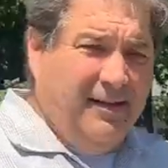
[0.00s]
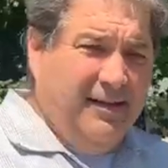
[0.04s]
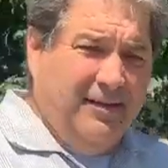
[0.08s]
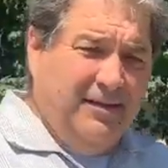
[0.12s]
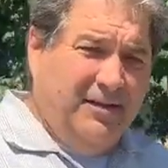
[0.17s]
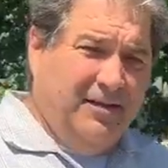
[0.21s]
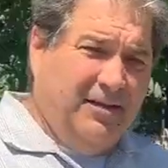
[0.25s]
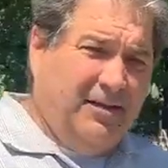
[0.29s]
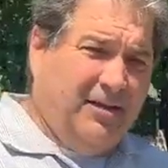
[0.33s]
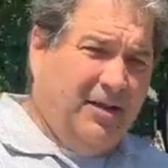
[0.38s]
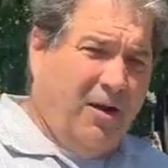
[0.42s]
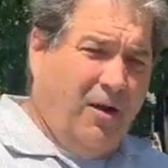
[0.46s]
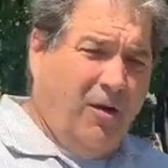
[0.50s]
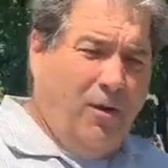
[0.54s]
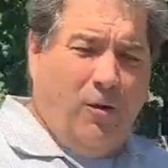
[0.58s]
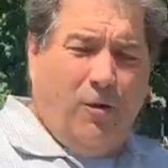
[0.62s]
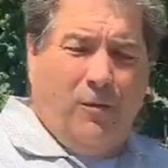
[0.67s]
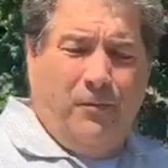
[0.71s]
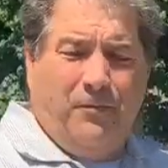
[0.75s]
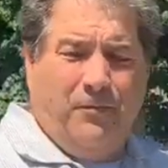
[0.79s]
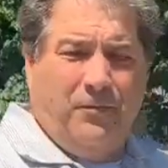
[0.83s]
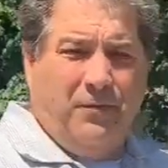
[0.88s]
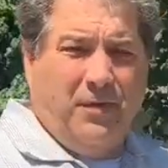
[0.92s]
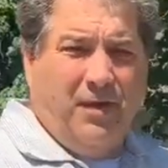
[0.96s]
So
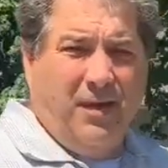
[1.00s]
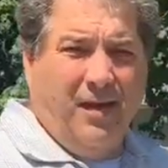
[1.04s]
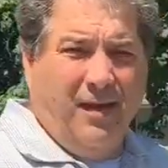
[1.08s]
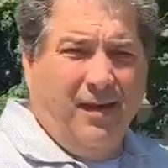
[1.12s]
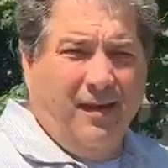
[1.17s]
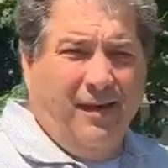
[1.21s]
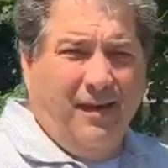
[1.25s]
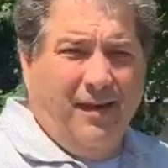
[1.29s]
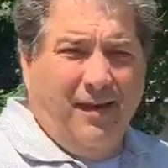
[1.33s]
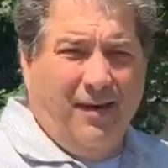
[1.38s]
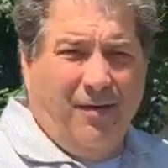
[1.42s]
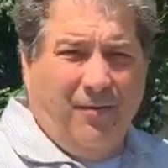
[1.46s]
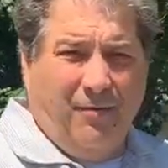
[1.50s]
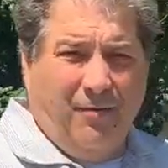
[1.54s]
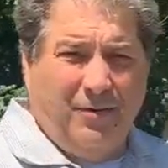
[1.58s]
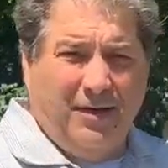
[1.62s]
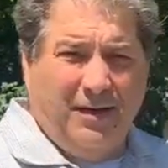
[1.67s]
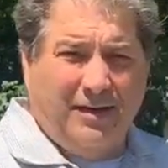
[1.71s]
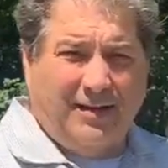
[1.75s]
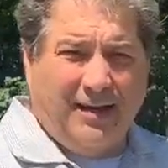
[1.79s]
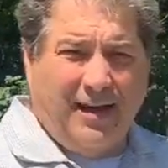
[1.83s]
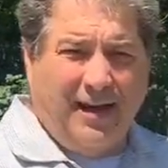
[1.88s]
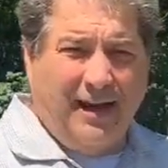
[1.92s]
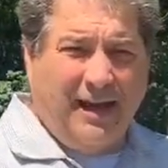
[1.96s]
we'll
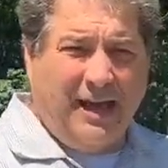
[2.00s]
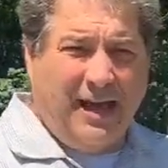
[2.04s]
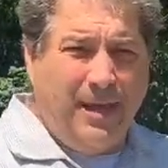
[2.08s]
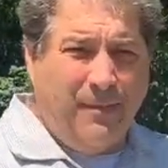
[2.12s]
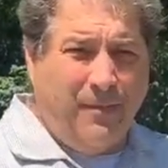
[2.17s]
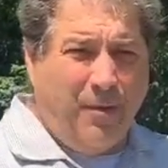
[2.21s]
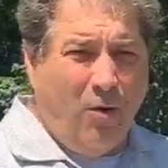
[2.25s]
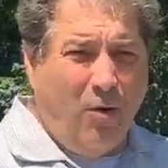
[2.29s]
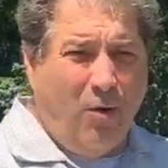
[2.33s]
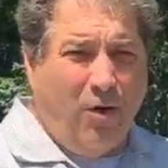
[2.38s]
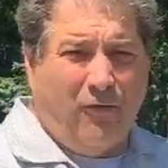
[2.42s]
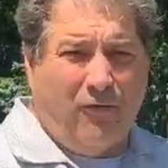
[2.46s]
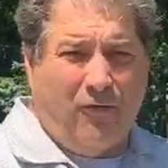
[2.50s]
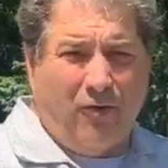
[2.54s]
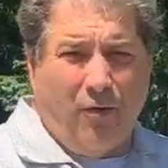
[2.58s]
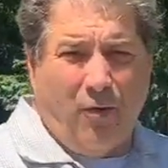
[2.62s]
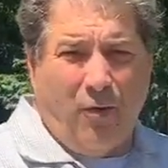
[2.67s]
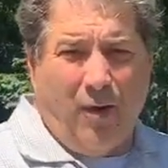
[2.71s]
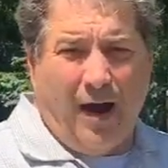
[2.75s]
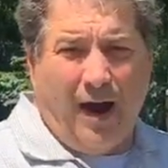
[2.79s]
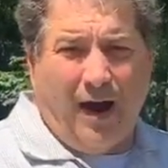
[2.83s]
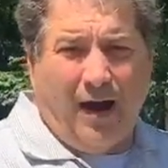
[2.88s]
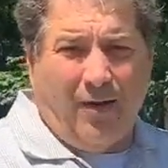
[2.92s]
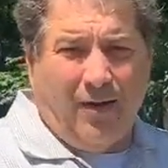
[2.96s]
just let it keep going for a
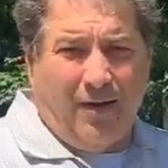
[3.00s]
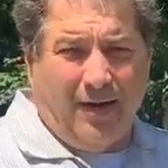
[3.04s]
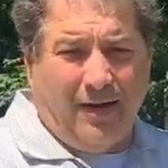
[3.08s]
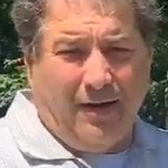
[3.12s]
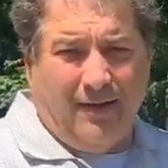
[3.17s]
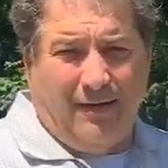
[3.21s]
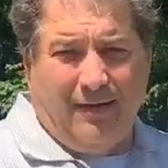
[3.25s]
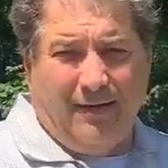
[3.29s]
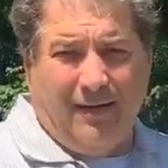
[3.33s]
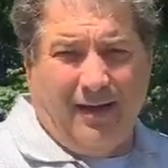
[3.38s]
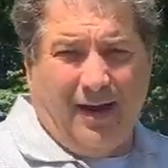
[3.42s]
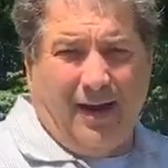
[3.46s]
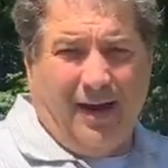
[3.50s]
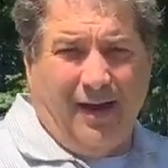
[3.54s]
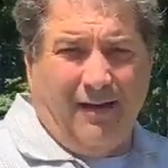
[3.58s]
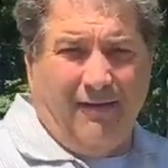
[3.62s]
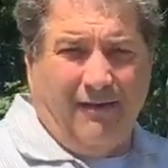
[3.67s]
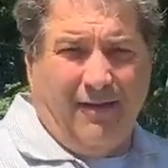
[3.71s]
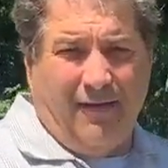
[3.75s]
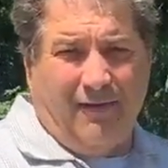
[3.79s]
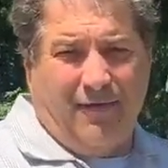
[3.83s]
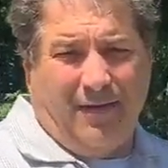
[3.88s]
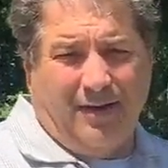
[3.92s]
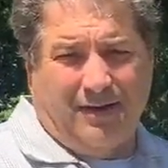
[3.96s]
while, and
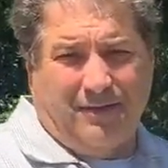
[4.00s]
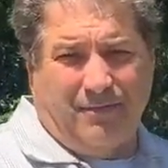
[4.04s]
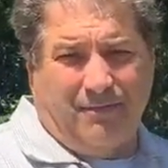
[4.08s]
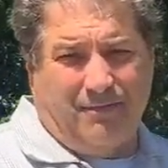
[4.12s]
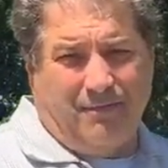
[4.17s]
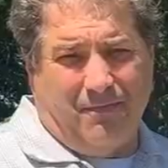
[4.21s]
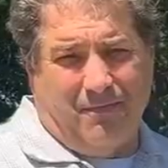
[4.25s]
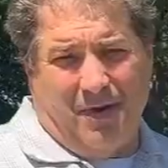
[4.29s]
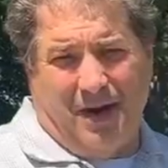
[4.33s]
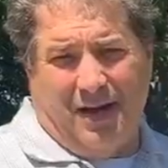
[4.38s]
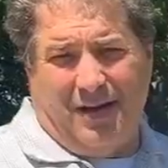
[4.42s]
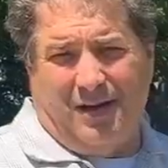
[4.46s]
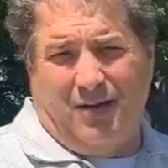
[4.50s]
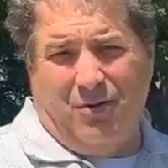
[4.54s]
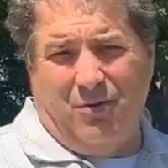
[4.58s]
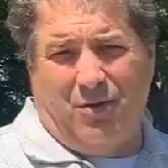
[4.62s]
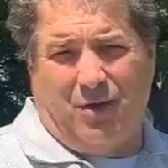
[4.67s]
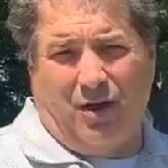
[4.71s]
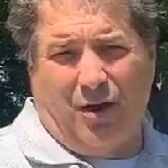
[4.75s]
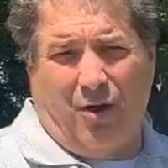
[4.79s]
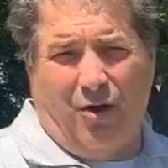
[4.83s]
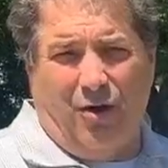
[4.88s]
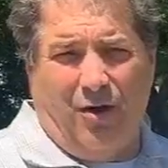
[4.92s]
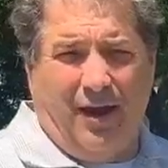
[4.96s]
if it's like
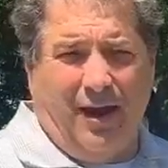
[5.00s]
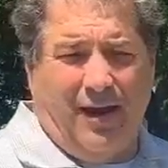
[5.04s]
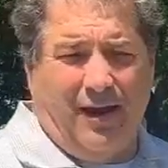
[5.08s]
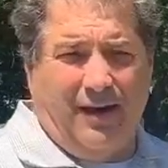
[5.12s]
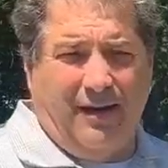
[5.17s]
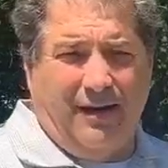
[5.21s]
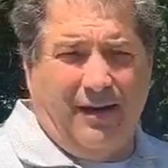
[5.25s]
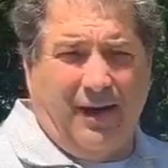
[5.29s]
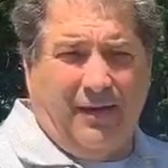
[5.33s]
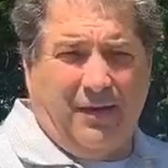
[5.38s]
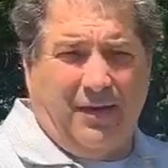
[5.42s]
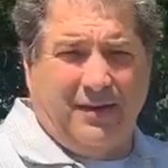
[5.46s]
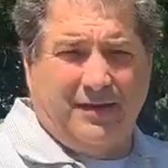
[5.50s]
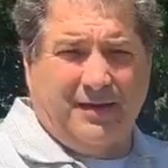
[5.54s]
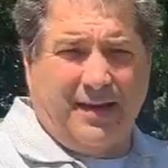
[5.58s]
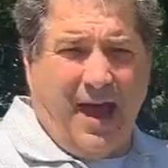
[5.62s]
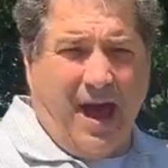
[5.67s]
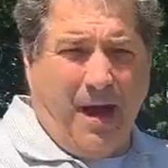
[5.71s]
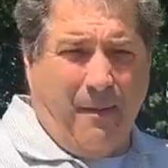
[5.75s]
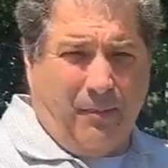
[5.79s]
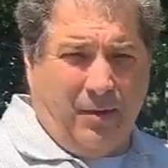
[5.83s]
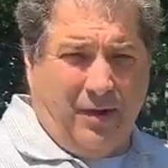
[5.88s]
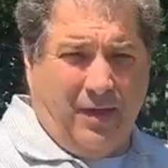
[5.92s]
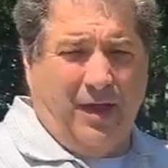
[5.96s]
230 and nothing's
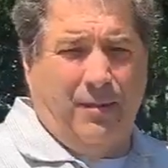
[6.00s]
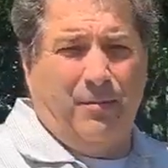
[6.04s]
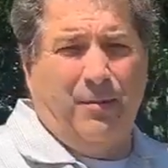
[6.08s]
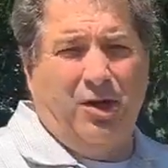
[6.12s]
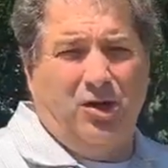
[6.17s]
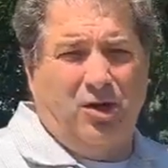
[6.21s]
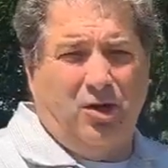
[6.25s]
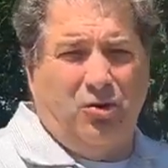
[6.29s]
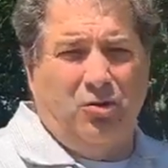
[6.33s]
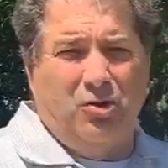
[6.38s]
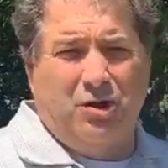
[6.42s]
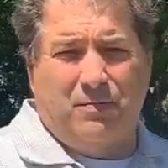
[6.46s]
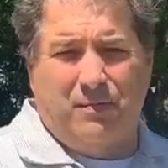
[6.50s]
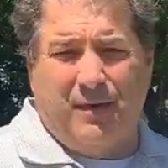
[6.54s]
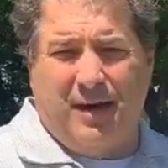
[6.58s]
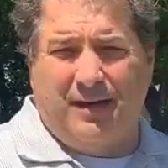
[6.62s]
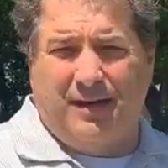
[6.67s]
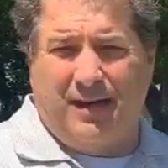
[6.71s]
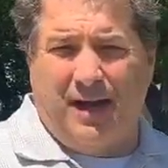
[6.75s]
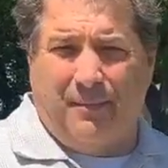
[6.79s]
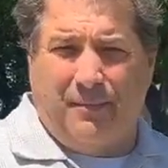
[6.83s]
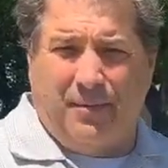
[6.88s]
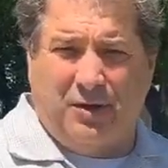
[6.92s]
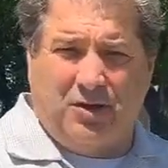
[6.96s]
happening, I'm gonna goose my
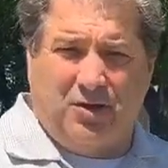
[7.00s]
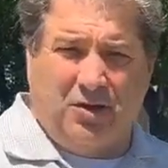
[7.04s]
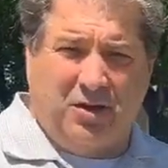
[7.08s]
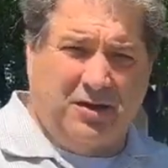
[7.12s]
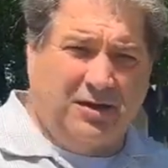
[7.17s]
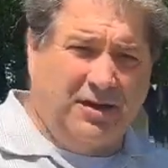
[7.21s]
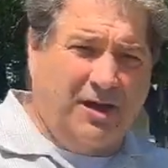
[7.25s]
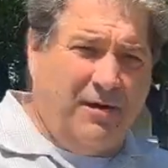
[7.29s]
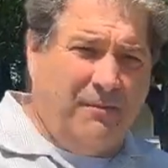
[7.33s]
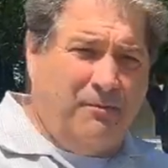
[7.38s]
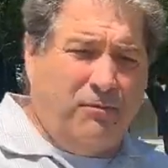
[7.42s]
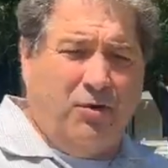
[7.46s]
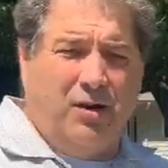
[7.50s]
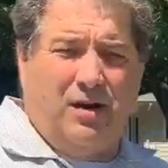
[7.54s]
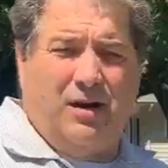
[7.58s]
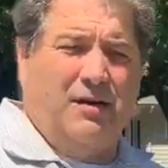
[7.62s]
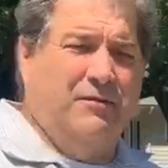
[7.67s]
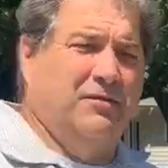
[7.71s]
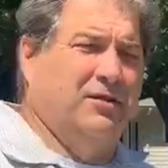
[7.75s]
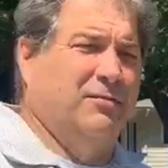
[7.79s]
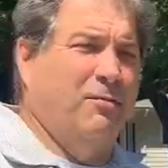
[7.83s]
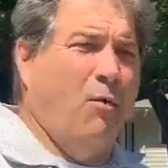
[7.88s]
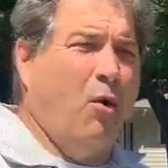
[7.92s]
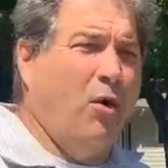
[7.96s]
temperature because I've put
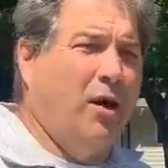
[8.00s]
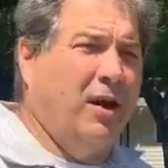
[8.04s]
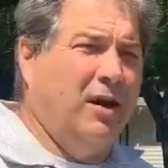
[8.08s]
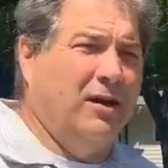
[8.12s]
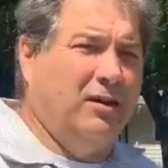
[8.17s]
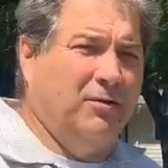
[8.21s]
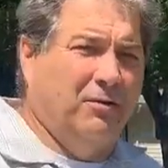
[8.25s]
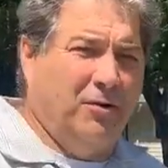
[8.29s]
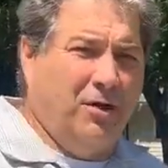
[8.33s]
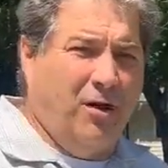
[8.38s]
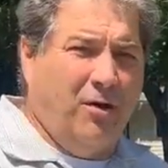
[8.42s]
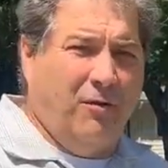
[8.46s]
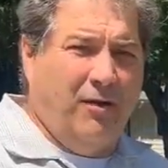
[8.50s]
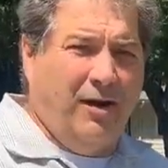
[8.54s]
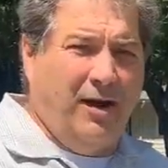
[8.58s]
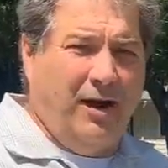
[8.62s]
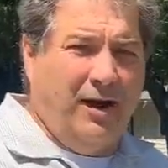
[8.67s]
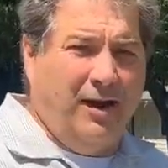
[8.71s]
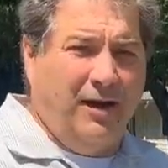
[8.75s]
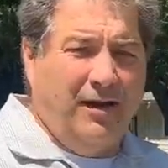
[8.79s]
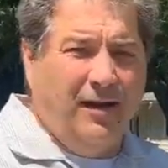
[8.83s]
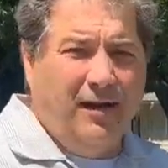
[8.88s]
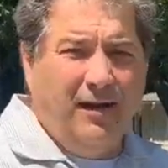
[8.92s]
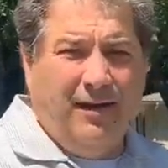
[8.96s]
enough smoke into it already.